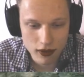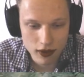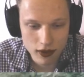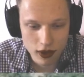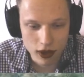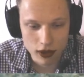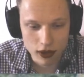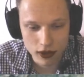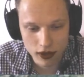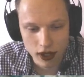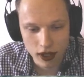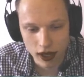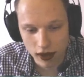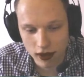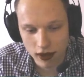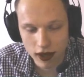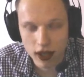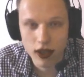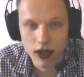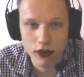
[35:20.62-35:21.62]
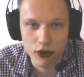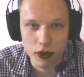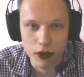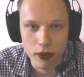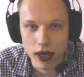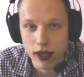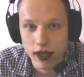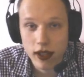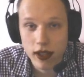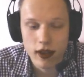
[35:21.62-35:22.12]
I, yeah, I love you
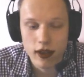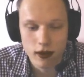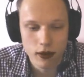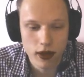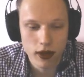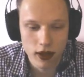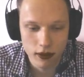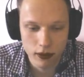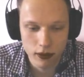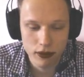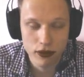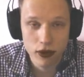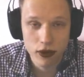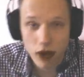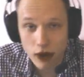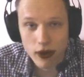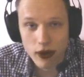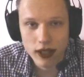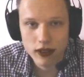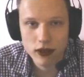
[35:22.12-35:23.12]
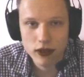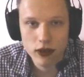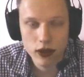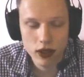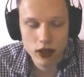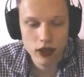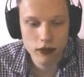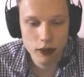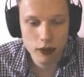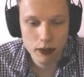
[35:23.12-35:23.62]
back. Yeah, well, before I read Do You
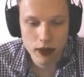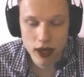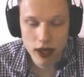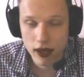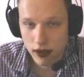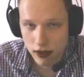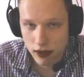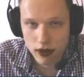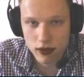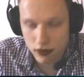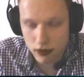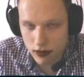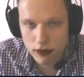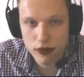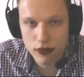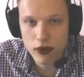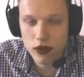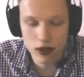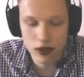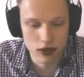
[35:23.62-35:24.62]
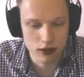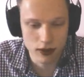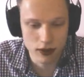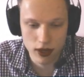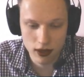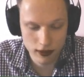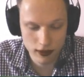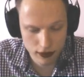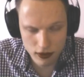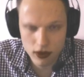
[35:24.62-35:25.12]
Love Me Back, I, of course, man,
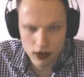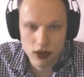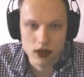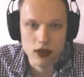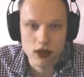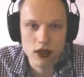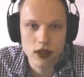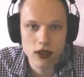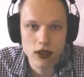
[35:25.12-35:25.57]
of course.